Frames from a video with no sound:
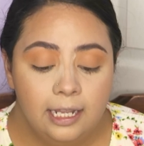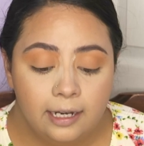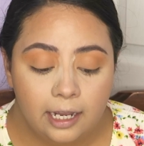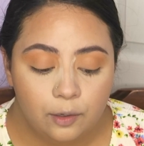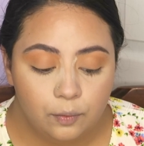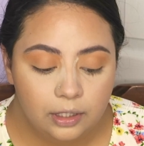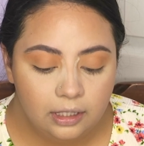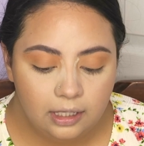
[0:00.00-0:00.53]
And
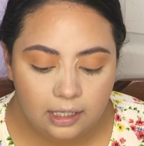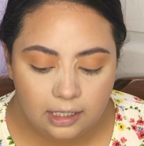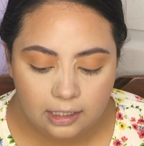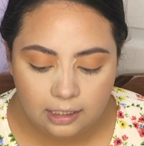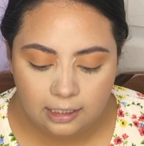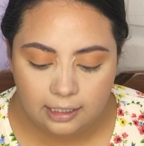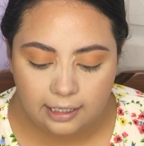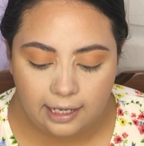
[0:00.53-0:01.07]
I went
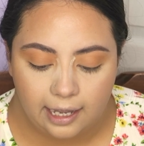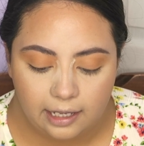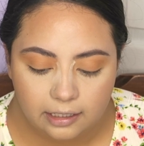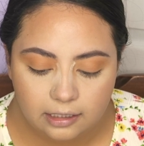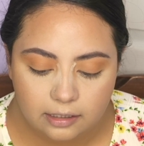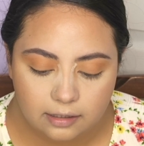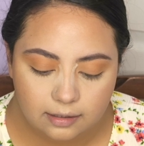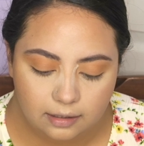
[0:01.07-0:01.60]
in and I
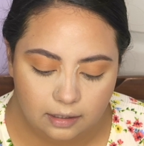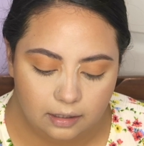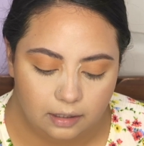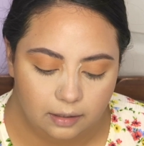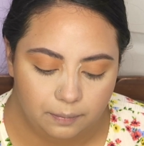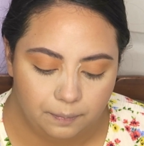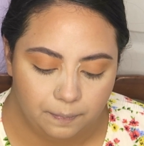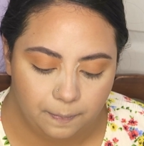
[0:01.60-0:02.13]
added
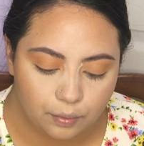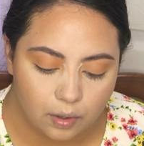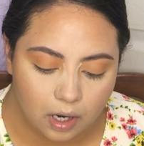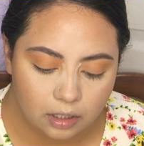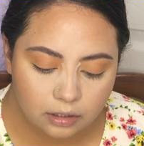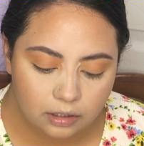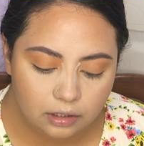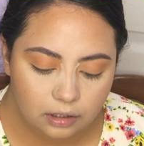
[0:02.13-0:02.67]
some
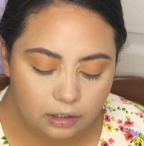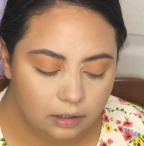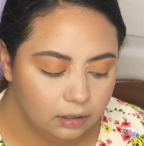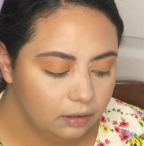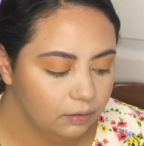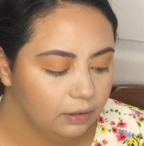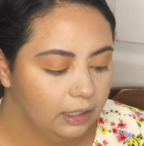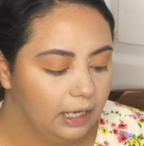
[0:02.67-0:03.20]

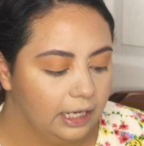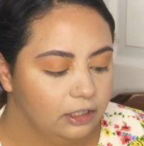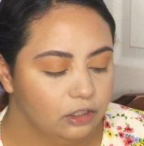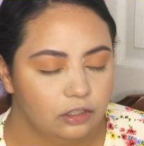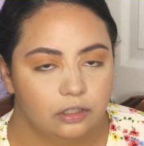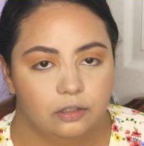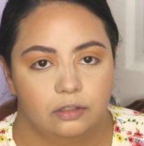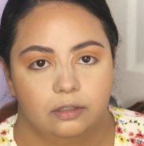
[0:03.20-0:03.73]
bronzer. I
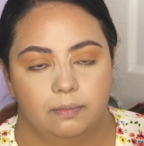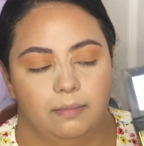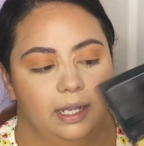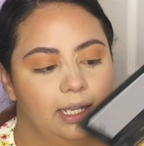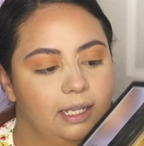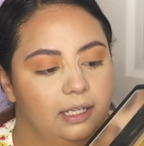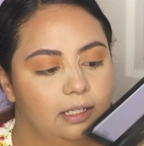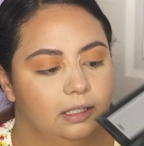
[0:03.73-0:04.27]
just used
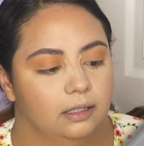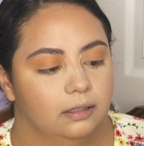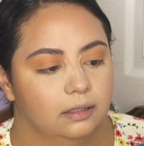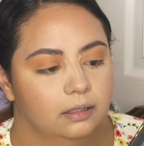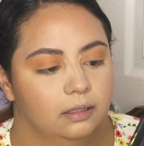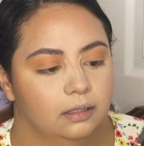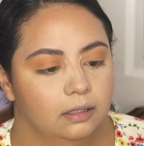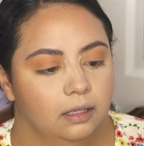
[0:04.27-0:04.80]
my
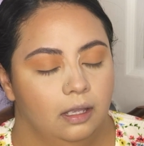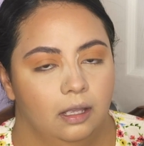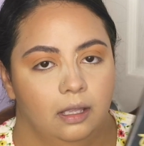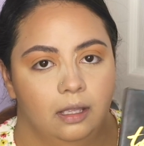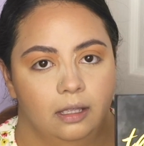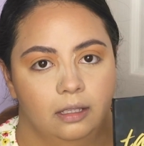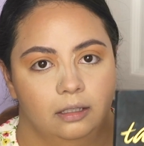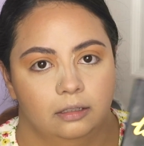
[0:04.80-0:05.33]

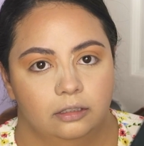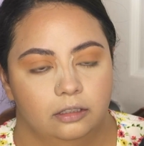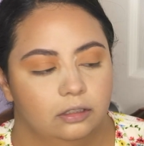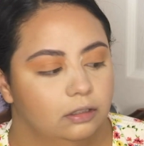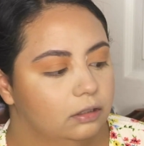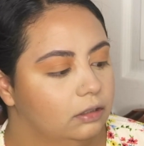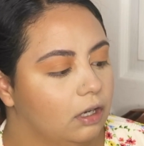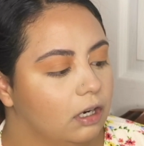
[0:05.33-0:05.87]

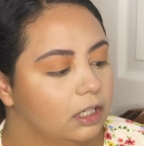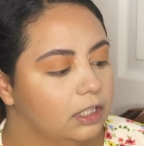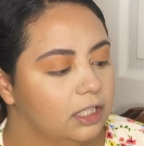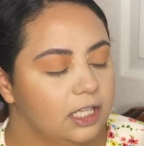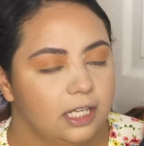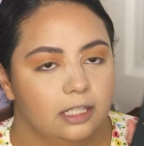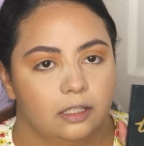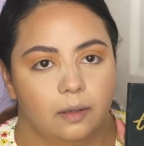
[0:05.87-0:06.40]

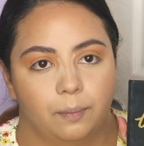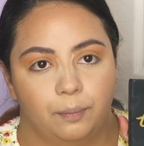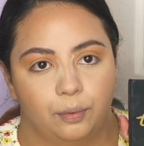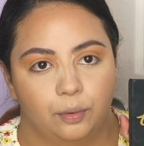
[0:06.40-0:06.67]
Tarte's